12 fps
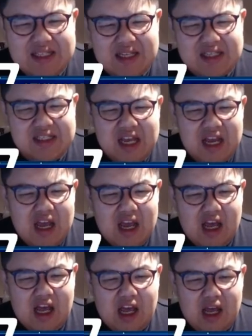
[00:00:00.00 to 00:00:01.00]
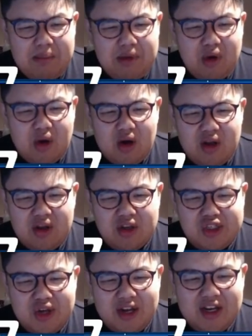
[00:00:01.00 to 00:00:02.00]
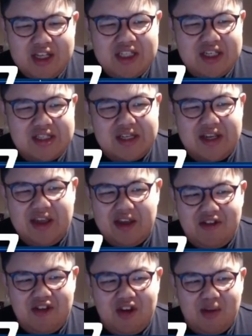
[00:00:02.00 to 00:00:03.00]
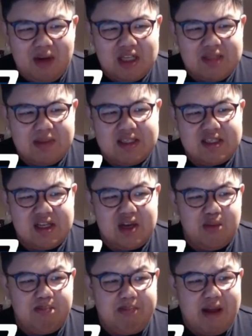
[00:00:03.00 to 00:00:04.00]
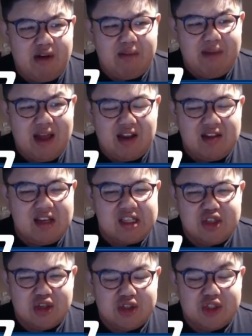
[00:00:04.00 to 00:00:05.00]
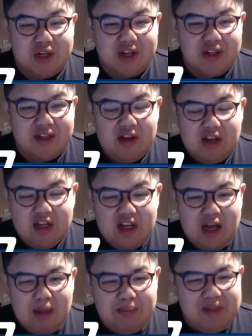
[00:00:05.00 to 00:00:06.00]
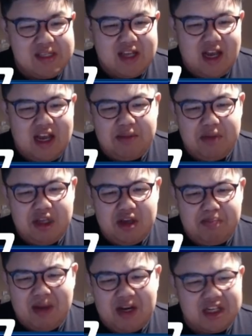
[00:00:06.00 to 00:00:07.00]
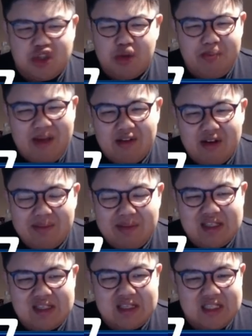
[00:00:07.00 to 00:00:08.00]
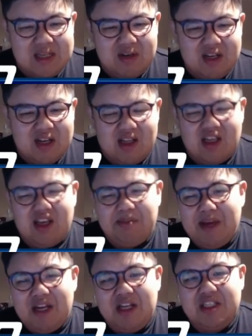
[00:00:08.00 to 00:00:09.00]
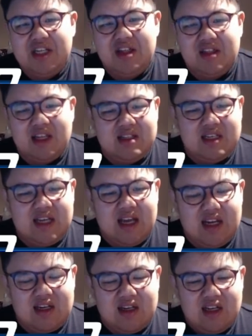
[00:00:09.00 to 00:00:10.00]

is your strategy is to get to your boss monster, Battery Man Industrial Strength. This guy, you banish 2 Battery Men to summon it, and you can banish a Thunder card.